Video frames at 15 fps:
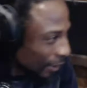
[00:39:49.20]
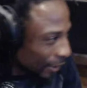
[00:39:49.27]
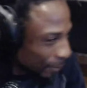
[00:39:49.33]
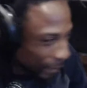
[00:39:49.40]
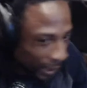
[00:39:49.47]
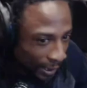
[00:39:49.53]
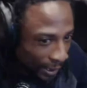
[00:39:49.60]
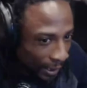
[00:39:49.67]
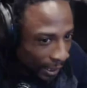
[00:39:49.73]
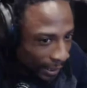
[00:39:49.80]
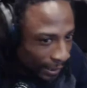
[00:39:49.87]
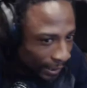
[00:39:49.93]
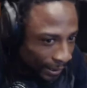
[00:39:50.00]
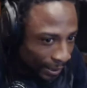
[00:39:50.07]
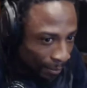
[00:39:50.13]
but I
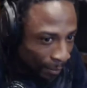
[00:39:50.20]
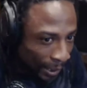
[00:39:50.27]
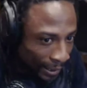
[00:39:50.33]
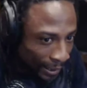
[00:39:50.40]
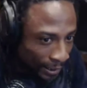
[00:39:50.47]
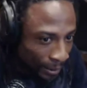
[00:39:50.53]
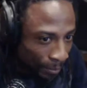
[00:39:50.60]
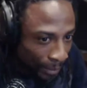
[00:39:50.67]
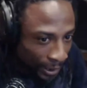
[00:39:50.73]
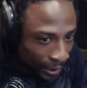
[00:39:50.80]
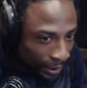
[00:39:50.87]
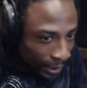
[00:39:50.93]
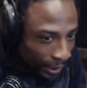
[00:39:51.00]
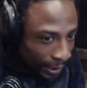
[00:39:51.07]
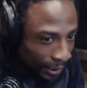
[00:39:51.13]
didn't get my
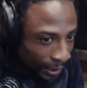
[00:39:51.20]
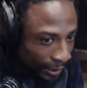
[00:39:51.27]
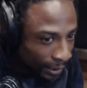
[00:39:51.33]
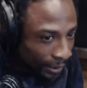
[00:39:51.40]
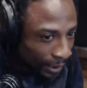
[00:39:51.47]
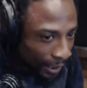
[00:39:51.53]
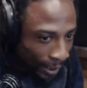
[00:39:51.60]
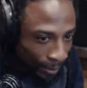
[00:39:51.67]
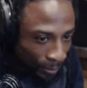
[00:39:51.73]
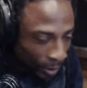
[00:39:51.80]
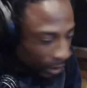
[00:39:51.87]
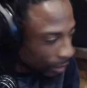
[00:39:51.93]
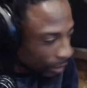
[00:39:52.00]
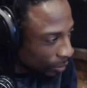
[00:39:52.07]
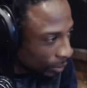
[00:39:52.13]
submission in time,
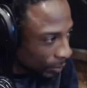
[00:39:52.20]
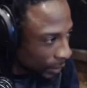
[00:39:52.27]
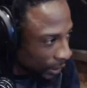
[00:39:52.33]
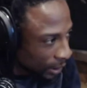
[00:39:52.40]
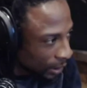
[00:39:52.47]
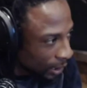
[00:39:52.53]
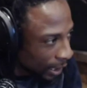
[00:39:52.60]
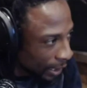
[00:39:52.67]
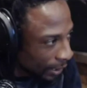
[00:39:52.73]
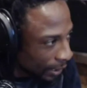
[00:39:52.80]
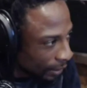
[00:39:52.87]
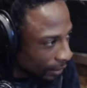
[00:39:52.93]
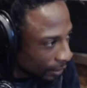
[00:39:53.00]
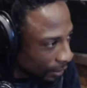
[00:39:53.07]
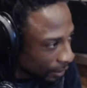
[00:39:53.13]
so it was just like,
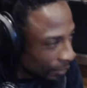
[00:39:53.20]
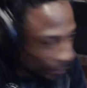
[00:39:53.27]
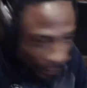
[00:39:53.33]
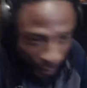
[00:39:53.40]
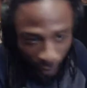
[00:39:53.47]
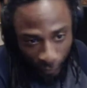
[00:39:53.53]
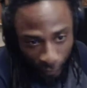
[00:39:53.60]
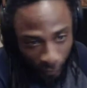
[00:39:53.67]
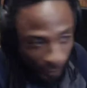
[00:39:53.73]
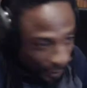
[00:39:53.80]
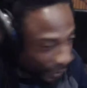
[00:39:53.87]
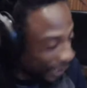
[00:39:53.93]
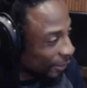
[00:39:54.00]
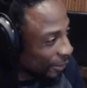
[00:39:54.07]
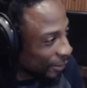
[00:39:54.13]
oh, well,
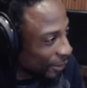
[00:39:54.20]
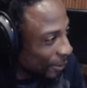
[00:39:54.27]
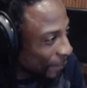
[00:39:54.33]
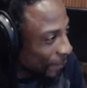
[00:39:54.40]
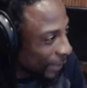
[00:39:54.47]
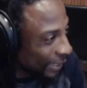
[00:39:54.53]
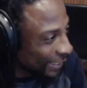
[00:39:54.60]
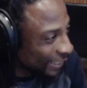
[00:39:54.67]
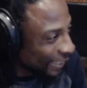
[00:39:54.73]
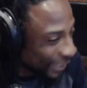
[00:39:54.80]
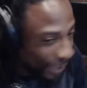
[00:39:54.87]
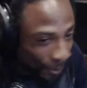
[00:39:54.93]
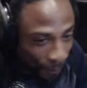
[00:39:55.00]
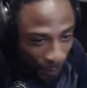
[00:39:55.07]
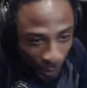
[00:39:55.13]
here, you're in my city.
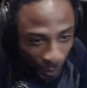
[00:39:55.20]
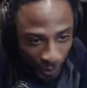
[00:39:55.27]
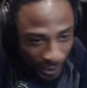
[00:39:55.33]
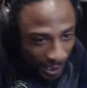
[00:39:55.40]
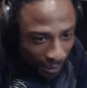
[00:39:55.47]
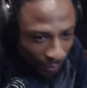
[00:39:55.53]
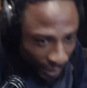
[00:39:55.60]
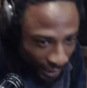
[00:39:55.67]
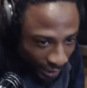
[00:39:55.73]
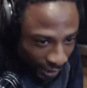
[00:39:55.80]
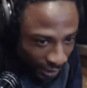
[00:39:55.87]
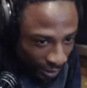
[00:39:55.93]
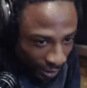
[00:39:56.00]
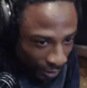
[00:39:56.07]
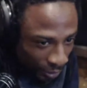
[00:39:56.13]
I'm most definitely going
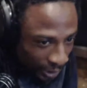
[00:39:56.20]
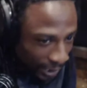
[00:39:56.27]
to go check you out.